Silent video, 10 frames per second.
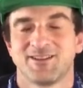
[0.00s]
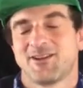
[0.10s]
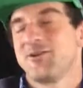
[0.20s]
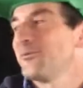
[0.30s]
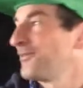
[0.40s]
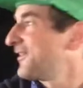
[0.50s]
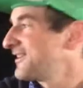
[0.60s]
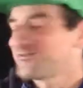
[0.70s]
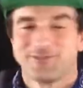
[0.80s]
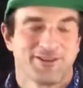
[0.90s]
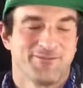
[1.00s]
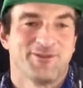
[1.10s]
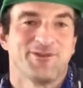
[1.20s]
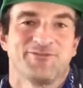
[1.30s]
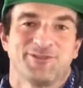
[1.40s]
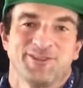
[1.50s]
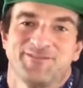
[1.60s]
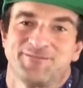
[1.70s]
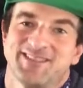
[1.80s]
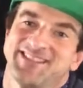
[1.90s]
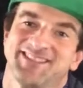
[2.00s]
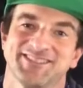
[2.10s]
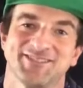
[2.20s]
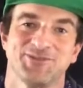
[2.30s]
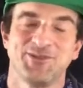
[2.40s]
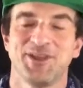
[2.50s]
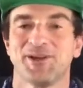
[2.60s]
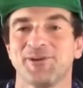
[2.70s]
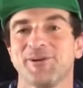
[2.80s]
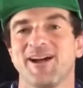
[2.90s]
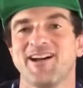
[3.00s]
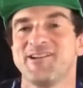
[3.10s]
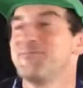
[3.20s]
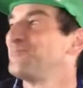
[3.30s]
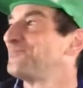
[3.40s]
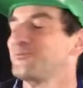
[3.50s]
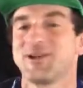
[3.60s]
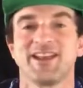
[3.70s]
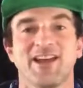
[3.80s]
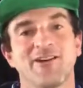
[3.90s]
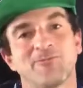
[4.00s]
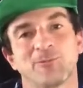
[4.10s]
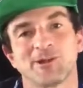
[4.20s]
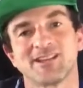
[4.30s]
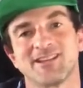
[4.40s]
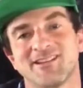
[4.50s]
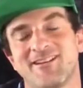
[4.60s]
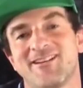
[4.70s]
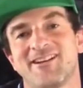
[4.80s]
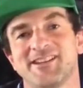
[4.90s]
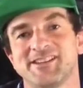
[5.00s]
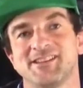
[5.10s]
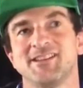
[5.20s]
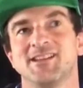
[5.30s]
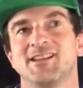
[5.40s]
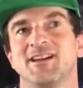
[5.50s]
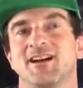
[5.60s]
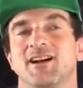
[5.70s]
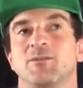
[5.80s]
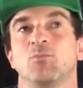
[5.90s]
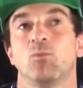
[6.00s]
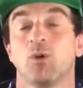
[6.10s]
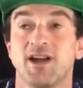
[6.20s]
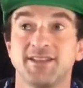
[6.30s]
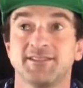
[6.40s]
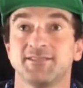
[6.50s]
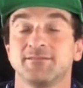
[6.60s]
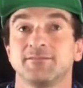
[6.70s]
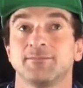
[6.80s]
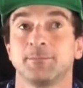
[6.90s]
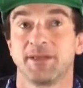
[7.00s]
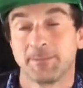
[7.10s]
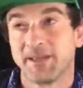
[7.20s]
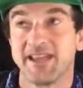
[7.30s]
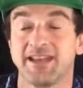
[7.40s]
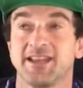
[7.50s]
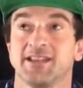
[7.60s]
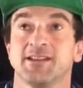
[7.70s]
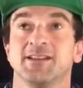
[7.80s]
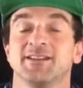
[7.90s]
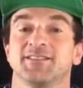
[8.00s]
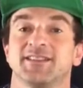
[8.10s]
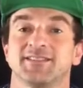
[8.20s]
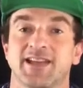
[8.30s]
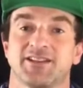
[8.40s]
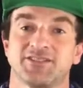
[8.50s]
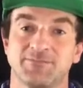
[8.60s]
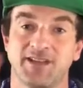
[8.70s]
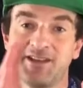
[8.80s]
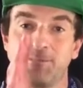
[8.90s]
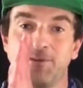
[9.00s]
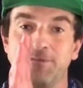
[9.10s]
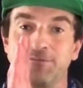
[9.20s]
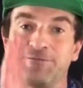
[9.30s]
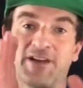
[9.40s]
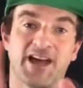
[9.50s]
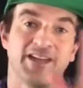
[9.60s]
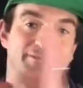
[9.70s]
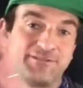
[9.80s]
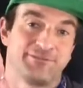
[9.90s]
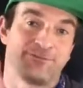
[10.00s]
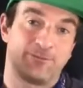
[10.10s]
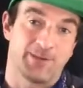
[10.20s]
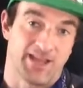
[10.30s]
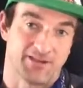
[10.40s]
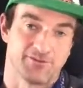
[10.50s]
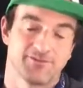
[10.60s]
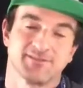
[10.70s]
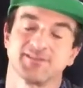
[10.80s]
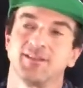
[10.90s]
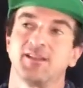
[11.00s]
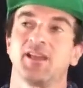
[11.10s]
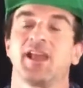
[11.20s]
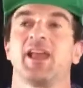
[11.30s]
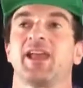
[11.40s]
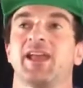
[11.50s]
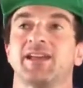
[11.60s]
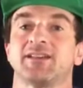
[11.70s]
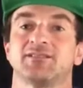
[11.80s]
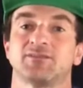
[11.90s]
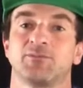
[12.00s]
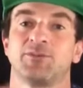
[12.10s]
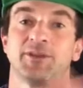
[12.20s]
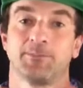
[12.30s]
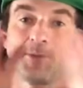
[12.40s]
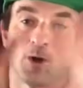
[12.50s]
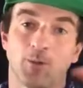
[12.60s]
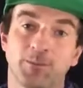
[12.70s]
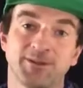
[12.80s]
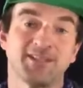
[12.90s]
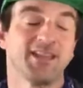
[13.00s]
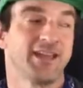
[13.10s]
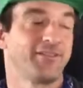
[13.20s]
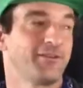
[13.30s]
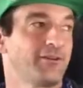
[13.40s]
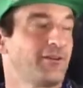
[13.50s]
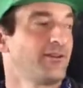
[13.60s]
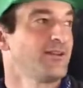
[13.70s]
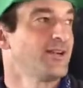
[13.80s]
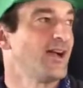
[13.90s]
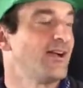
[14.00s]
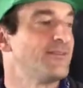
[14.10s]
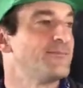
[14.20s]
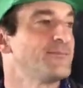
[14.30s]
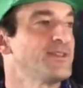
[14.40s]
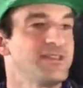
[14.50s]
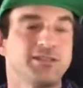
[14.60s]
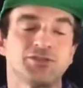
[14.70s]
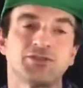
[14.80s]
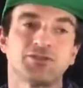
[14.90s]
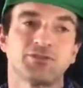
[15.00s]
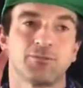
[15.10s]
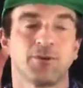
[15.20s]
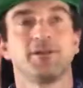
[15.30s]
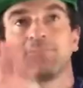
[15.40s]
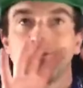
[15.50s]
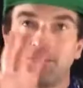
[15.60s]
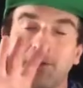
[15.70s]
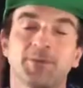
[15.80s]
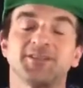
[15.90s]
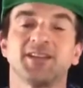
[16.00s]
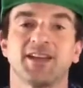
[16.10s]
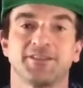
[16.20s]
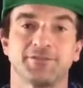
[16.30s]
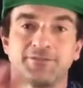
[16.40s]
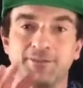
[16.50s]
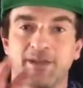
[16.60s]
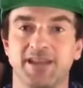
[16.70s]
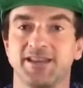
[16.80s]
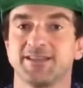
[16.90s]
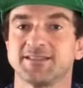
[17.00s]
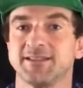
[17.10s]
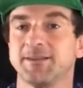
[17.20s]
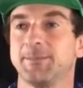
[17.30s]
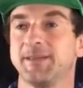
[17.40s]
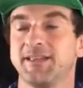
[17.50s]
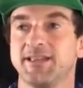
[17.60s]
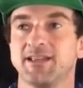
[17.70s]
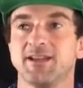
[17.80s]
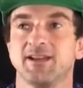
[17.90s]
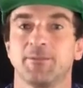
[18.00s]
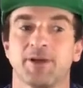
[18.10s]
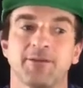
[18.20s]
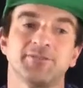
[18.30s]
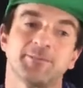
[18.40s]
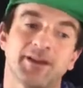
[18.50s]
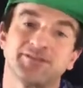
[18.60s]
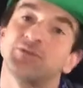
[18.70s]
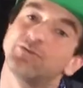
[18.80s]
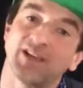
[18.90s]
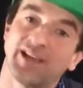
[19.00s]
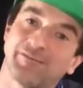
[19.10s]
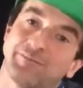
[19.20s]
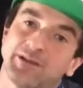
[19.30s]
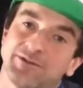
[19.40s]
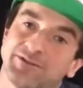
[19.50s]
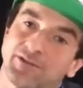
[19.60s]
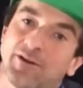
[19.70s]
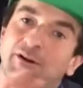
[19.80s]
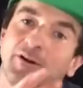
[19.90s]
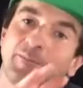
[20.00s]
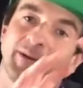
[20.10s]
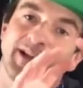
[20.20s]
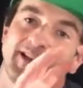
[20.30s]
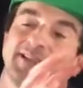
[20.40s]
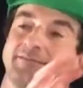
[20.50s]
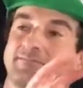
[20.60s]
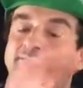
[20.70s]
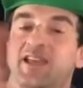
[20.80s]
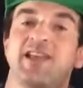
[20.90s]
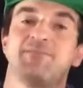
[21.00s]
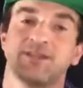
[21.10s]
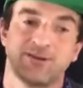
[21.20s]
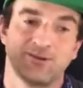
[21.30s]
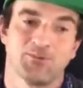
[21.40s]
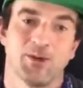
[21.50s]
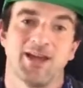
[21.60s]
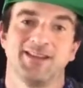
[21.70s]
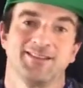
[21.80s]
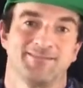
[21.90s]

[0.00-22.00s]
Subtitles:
Oh, well, thanks for coming over to visiting the studio. Right now I'm working on one big painting that's actually made up of 5 different panels. And when they're all put together, when they're all put together, the painting is going to be probably about 2.5 meters tall by 10 meters wide.